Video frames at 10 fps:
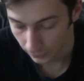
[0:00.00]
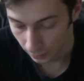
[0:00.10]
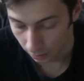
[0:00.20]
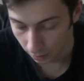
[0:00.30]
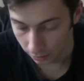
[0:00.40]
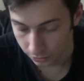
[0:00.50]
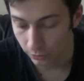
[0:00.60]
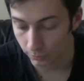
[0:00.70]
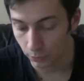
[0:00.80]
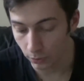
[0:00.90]
Your
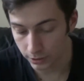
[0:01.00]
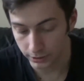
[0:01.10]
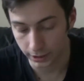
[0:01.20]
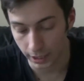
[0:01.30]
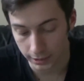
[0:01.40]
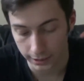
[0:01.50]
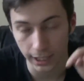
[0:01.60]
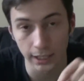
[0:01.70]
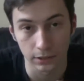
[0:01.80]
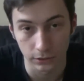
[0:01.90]
opponent can gain
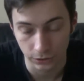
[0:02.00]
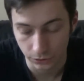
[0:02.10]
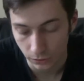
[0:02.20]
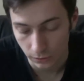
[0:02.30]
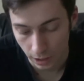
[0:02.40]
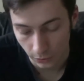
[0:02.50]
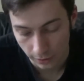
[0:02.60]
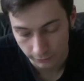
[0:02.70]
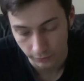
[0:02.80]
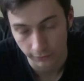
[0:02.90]
control, however, of a
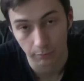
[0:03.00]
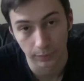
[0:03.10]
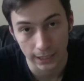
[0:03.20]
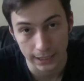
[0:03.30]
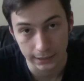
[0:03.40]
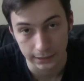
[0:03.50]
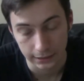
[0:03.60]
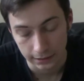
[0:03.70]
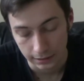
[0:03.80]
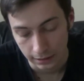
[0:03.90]
place
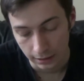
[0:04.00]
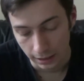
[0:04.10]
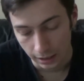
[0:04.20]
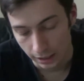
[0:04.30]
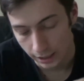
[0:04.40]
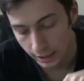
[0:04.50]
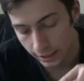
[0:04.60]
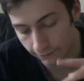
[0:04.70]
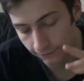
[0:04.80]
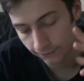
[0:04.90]
if
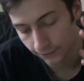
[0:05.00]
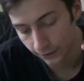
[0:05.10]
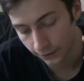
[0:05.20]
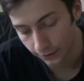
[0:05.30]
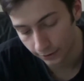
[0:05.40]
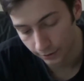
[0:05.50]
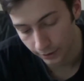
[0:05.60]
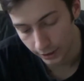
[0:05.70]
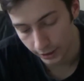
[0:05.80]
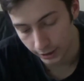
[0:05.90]
he
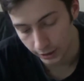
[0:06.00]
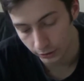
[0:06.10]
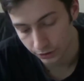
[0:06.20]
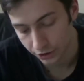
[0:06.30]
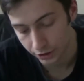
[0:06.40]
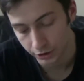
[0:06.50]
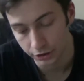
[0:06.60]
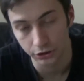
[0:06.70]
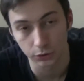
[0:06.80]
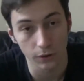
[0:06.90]
or she
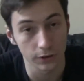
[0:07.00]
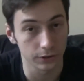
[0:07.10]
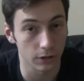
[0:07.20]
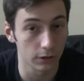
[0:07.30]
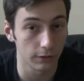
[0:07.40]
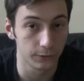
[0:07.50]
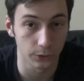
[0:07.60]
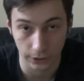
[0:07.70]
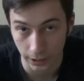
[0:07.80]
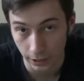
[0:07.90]
destroys all of your
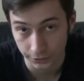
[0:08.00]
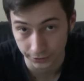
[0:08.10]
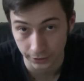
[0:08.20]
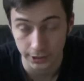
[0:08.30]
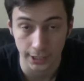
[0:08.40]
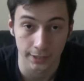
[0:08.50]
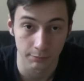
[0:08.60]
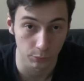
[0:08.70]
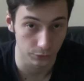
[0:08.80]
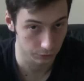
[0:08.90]
cards on it and puts
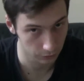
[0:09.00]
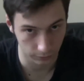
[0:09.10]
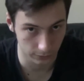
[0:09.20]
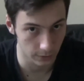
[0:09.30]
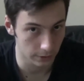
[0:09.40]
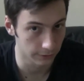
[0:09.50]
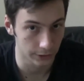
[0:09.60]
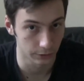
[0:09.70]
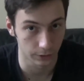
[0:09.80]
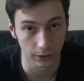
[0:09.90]
one of his or
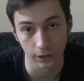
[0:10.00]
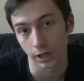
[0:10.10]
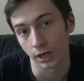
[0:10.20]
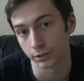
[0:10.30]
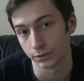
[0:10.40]
her cards on it.